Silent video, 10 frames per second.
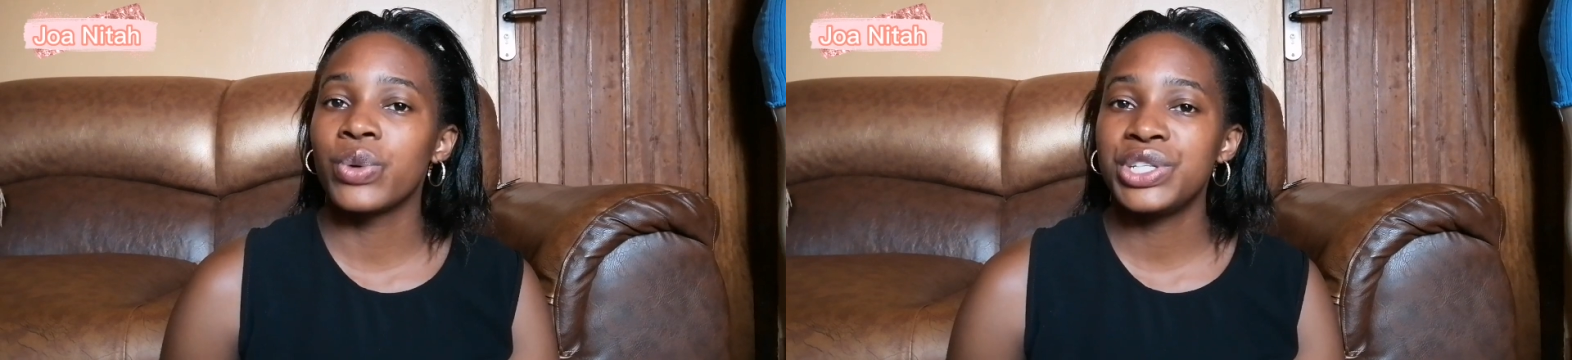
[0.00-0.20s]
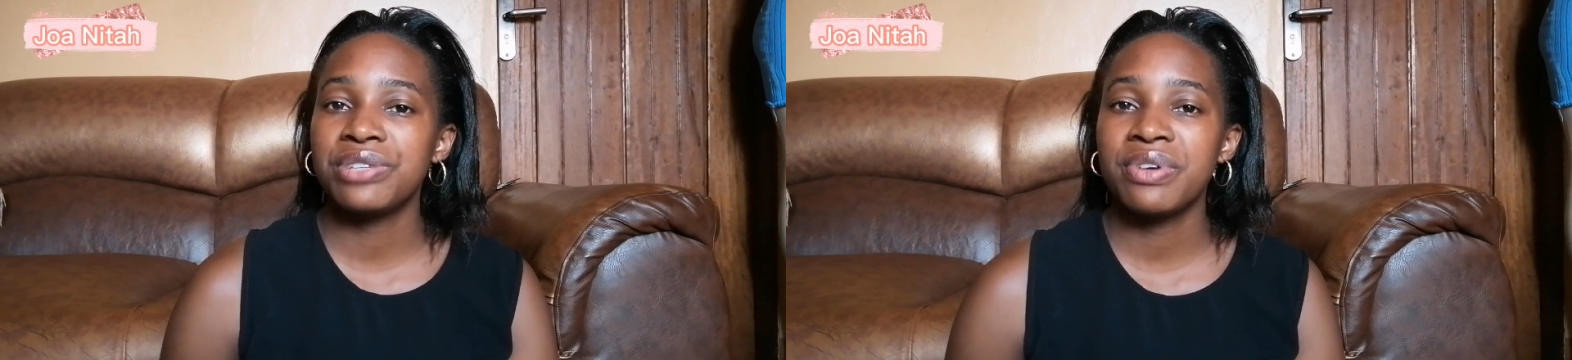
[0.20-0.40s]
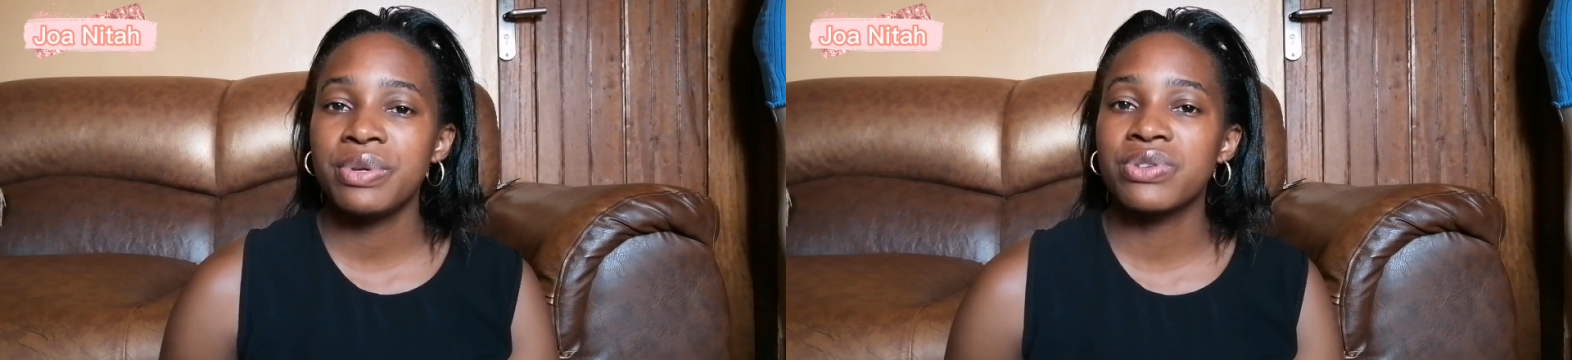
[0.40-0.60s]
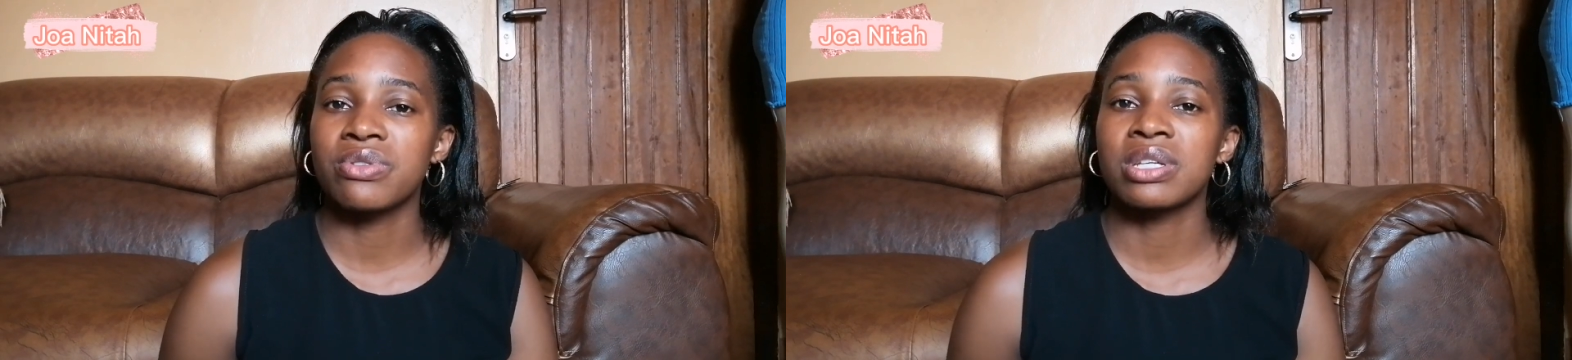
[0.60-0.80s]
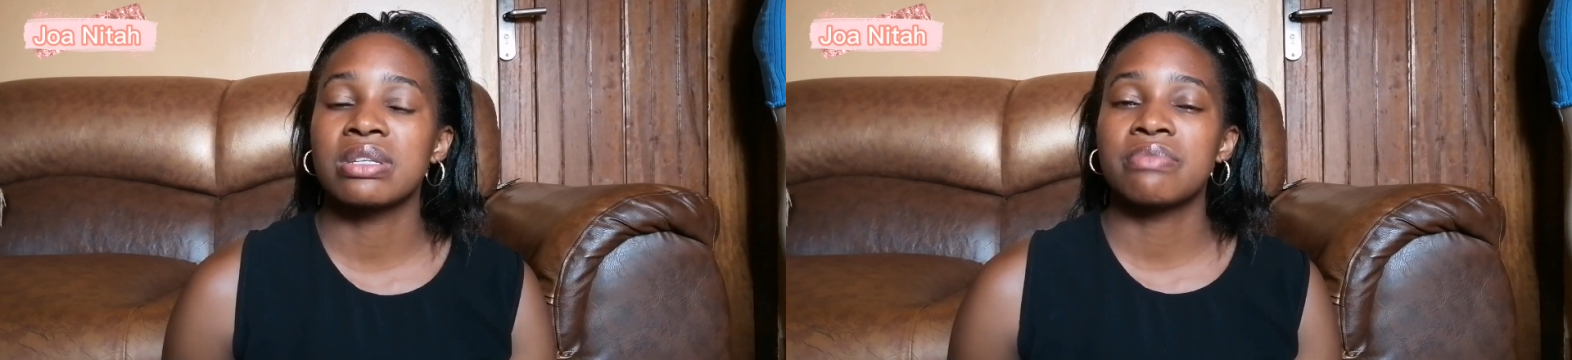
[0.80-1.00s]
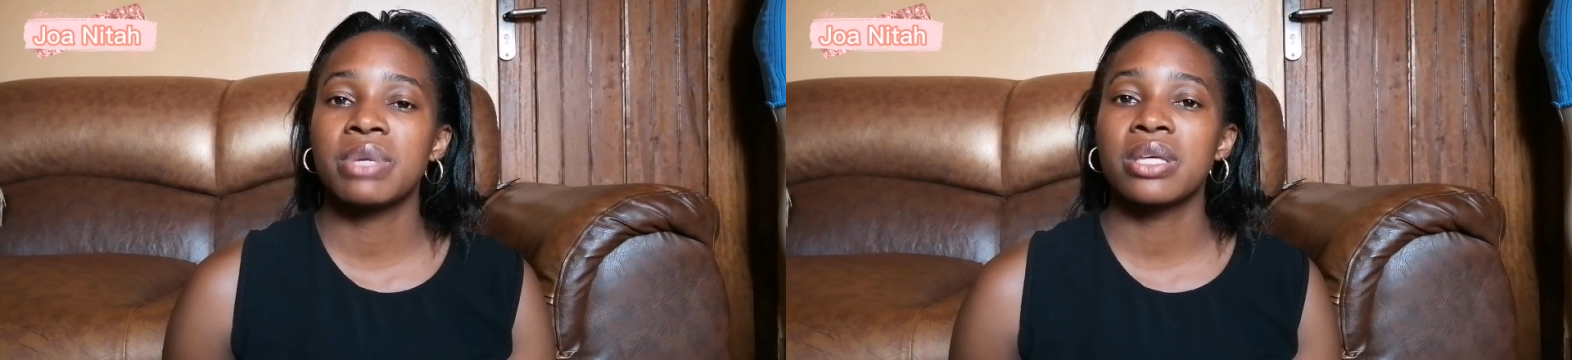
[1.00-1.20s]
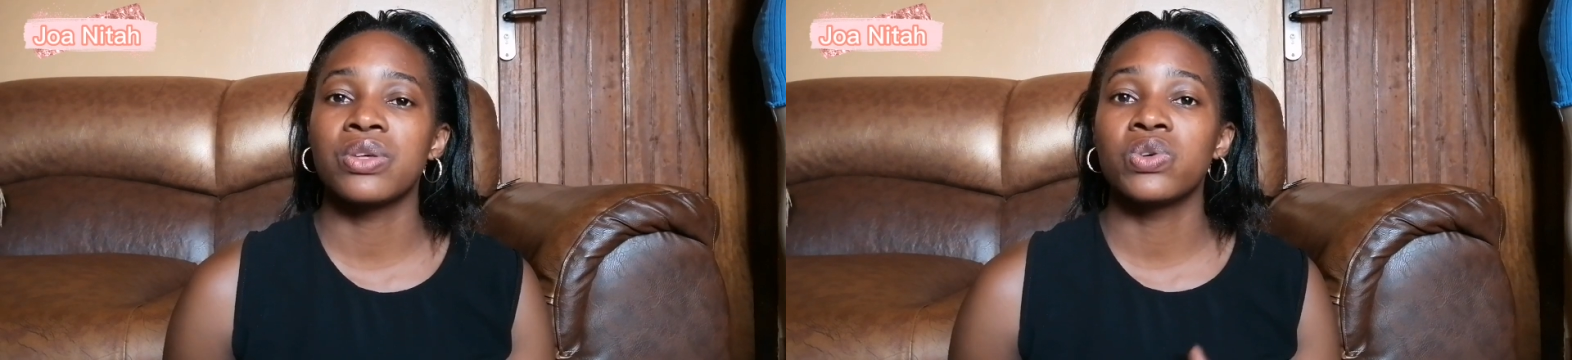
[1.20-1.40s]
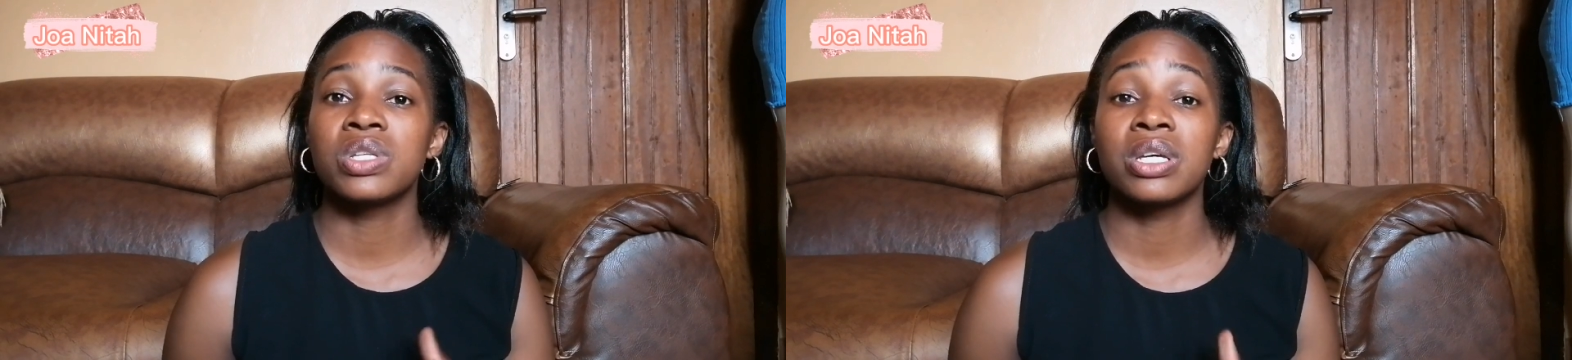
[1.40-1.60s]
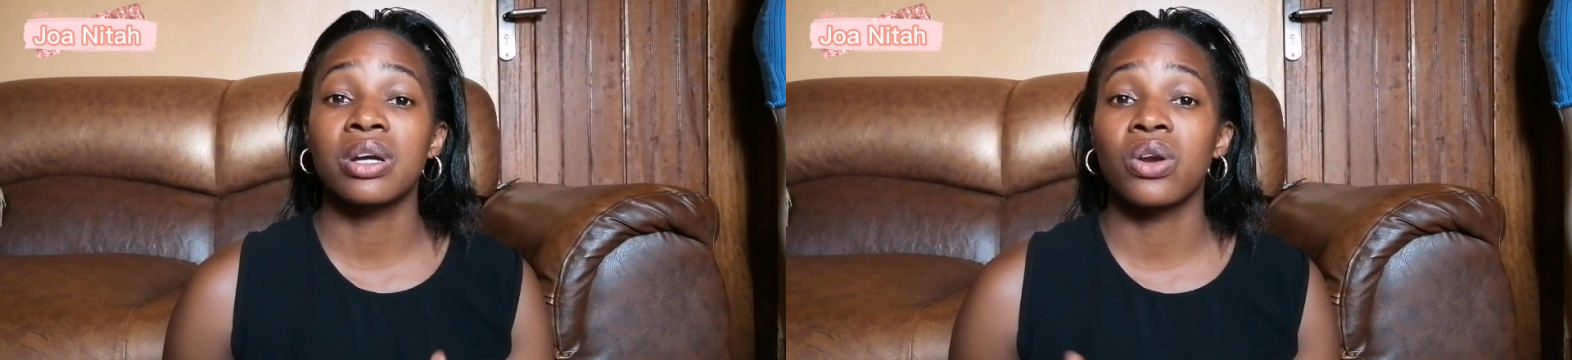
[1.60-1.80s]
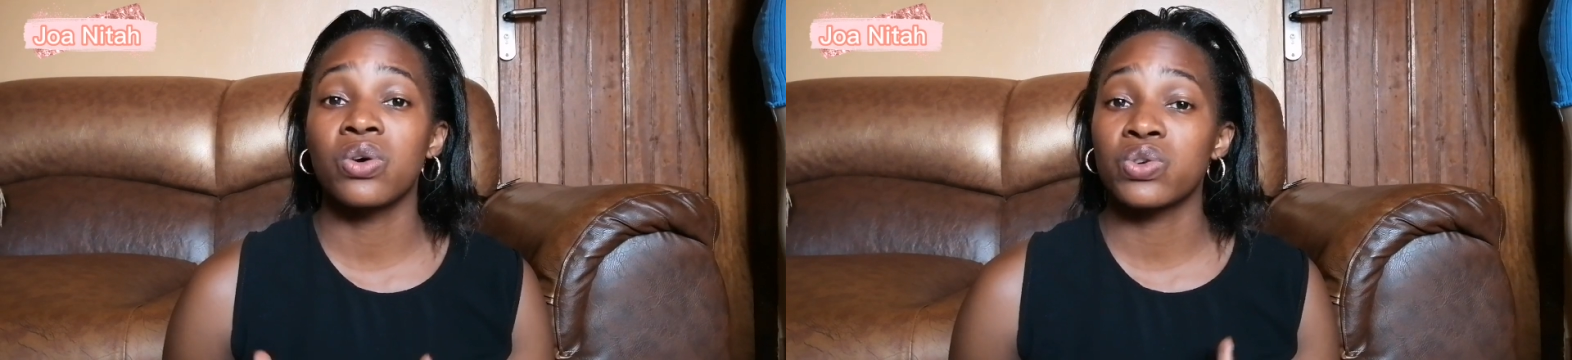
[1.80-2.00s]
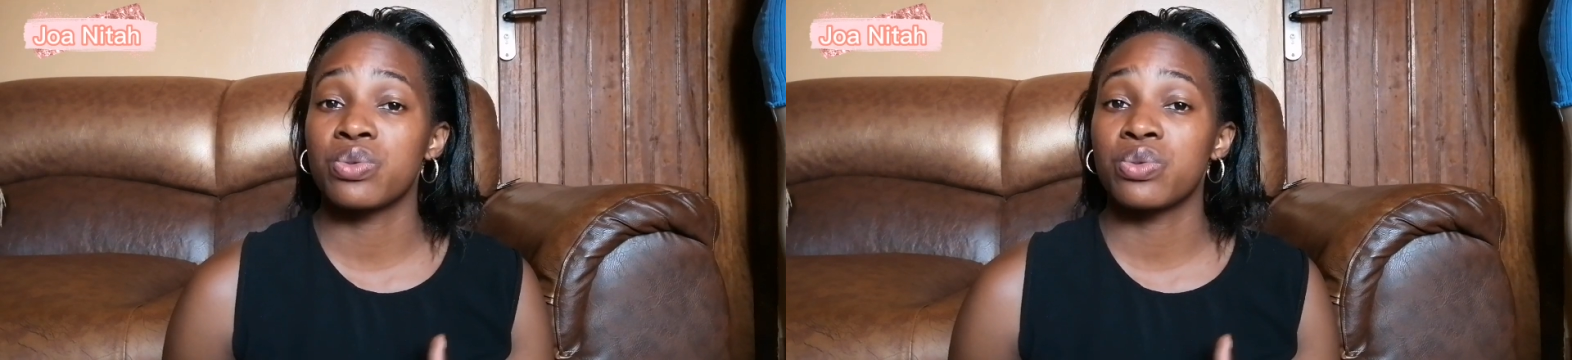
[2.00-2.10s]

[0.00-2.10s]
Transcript: whichever reason that is making you take long